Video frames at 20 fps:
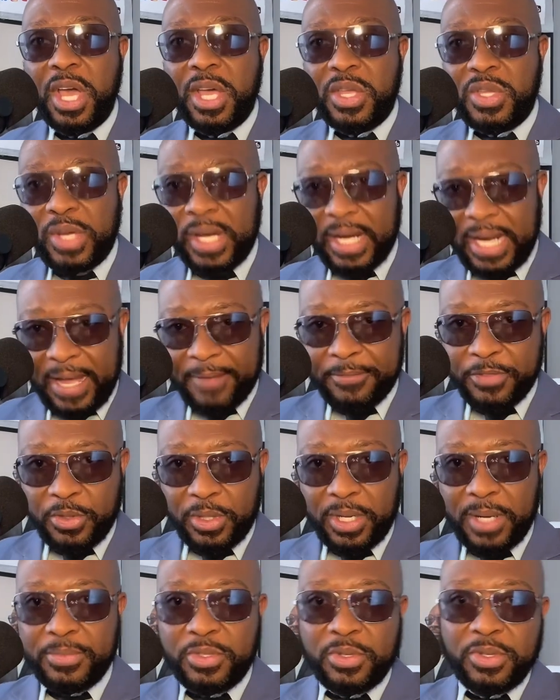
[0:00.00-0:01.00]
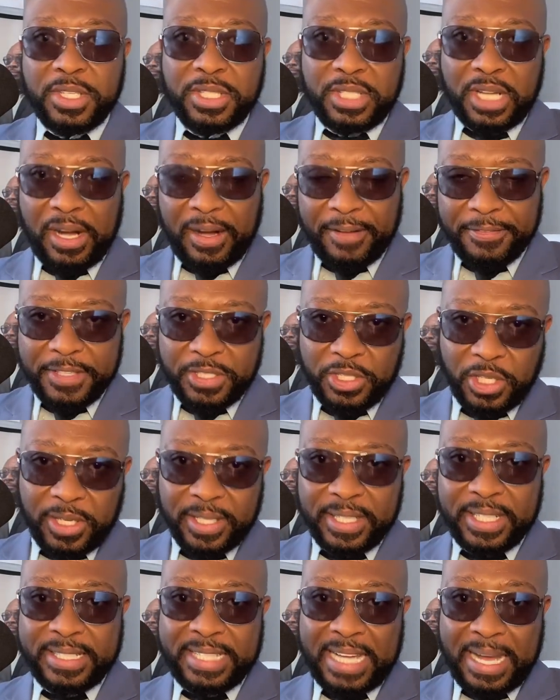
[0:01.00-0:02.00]
you're gonna have to come to this office
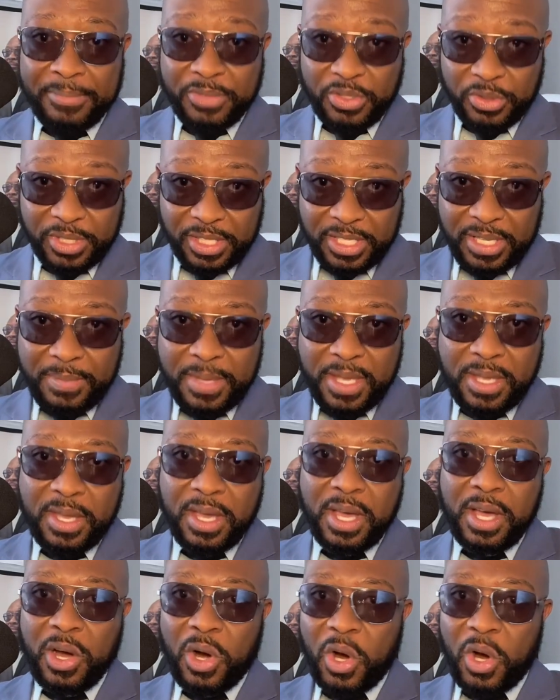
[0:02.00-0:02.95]
all the time to see me,